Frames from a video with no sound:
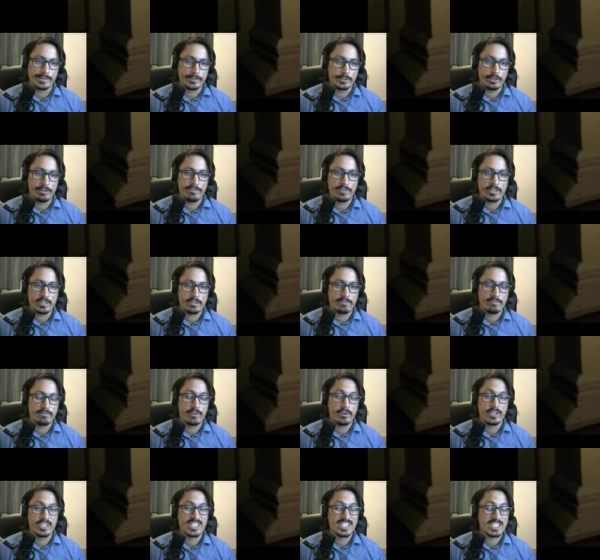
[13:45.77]
So if it's a
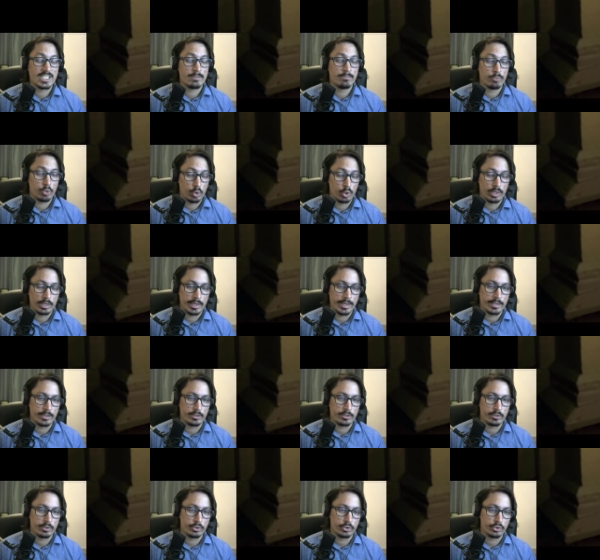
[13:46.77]
very small
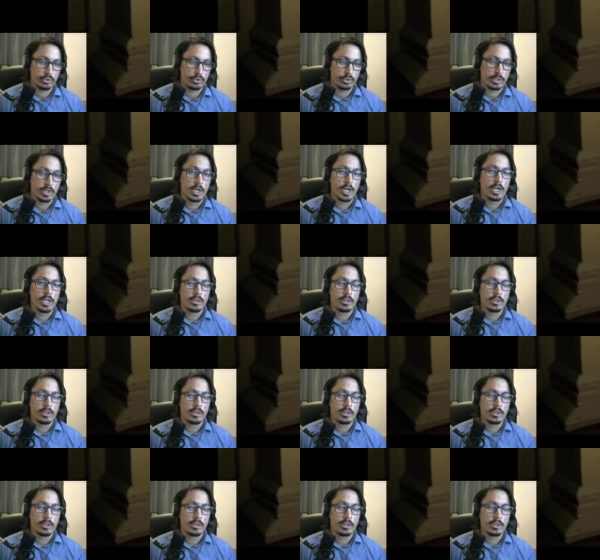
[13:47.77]
light source,